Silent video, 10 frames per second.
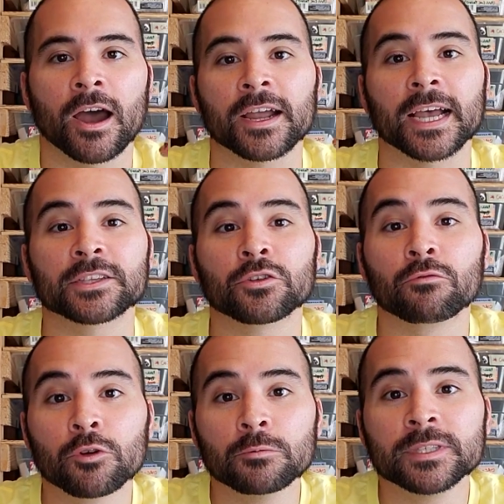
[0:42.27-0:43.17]
Alright guys, so
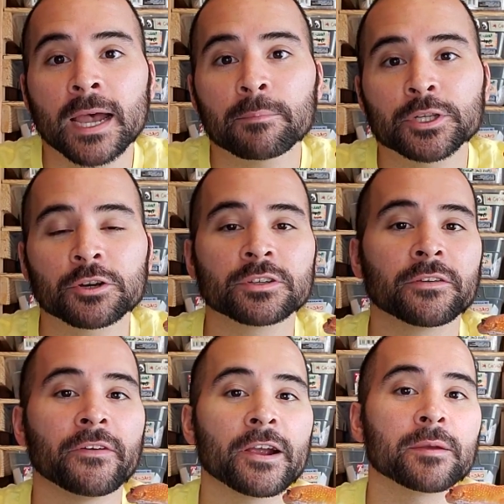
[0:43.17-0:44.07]
room temperature is a
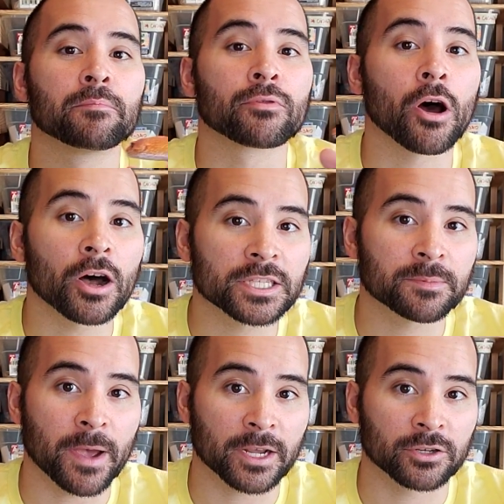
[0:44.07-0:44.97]
very broad
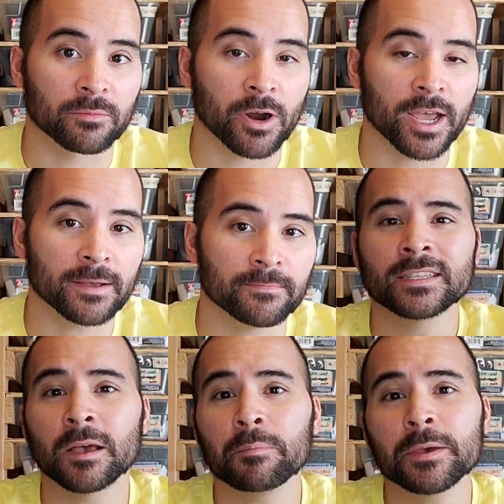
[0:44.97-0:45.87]
spectrum, right?
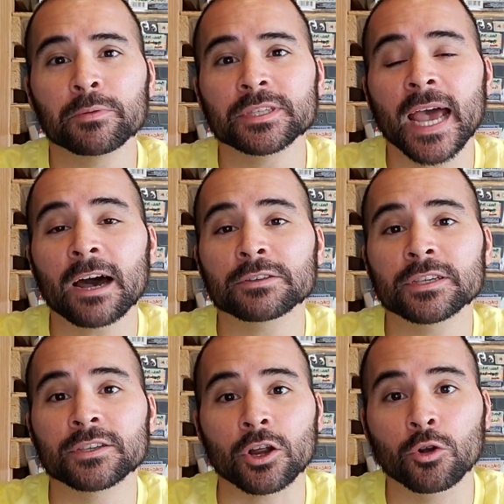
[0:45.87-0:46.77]
Some people's
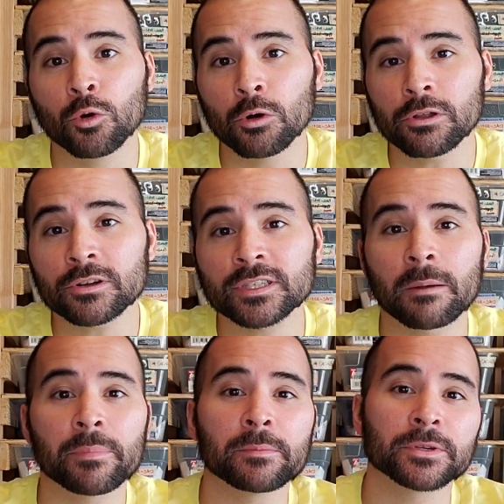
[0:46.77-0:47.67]
houses are cooler,
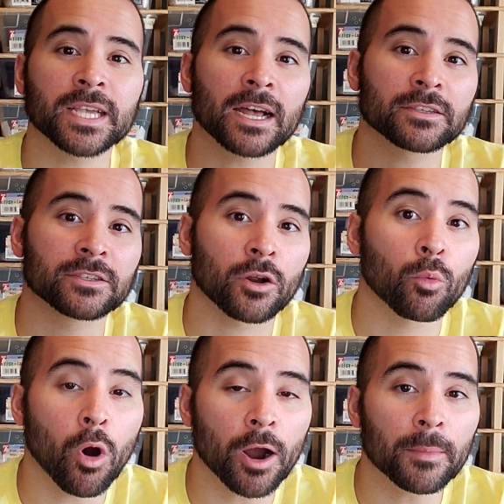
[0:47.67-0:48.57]
some people's houses are
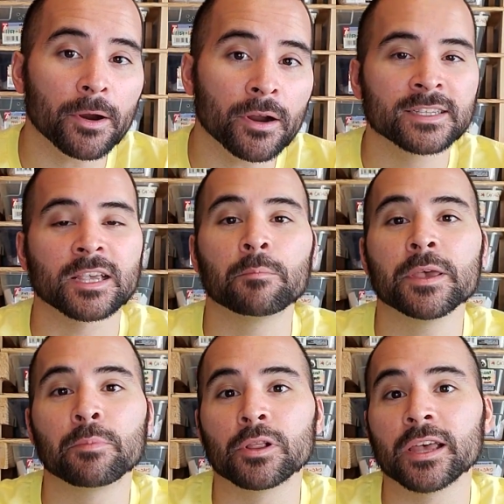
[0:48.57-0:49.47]
warmer, some
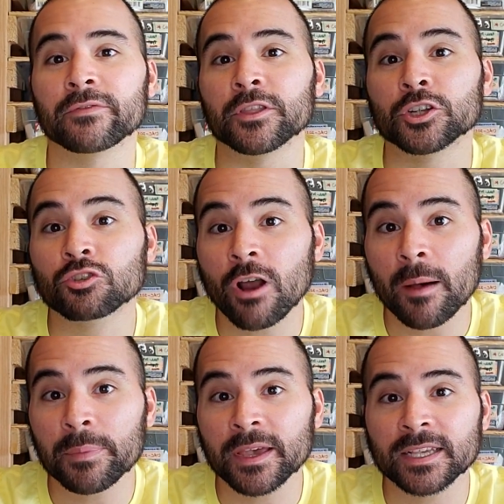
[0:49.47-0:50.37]
people live in the
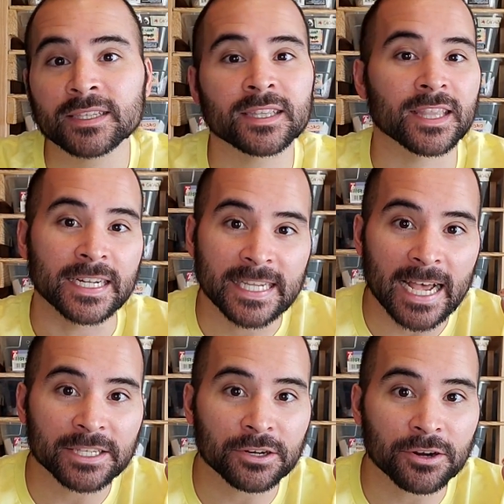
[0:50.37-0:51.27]
tropics, the
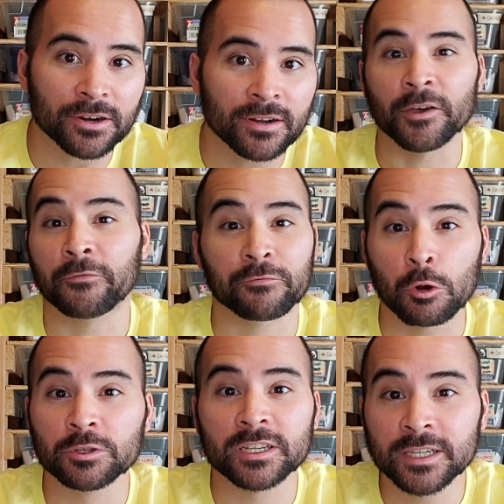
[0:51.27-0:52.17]
desert, the
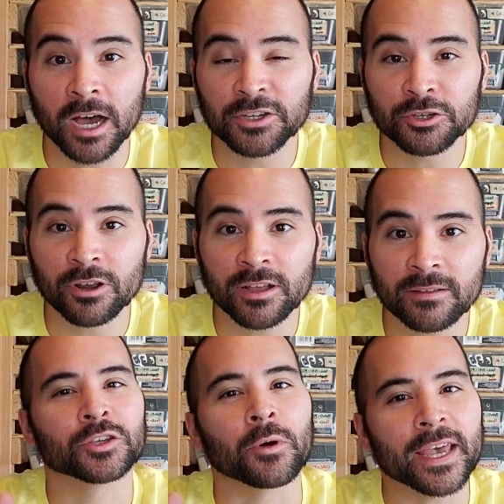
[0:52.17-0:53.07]
frozen tundra.
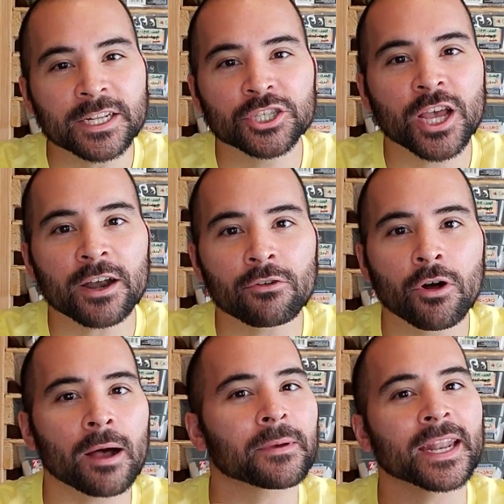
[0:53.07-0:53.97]
So in general,
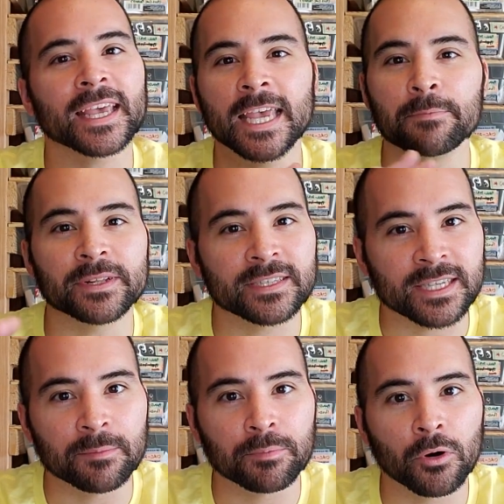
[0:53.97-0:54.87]
I'm going to keep it
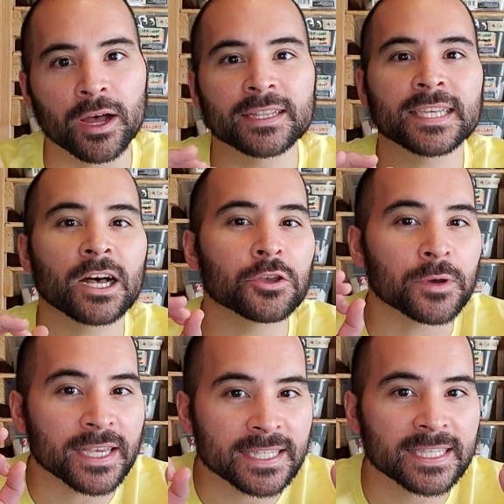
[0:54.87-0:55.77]
simple and tell you
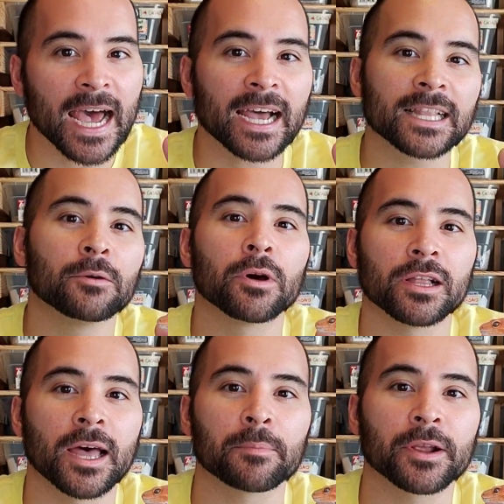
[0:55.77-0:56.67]
exactly what a
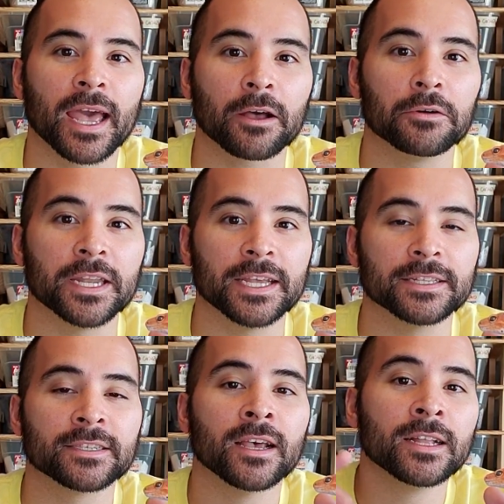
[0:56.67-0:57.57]
leopard gecko
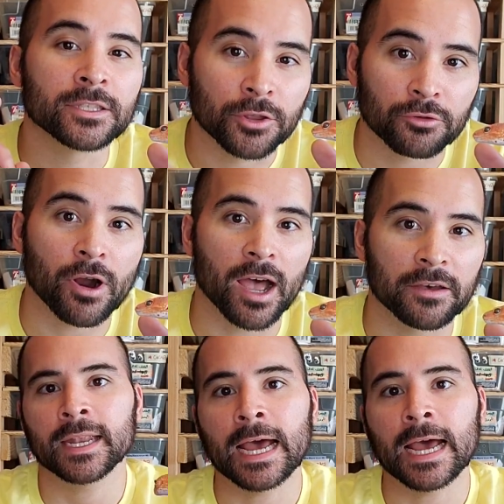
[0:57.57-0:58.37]
needs to thrive.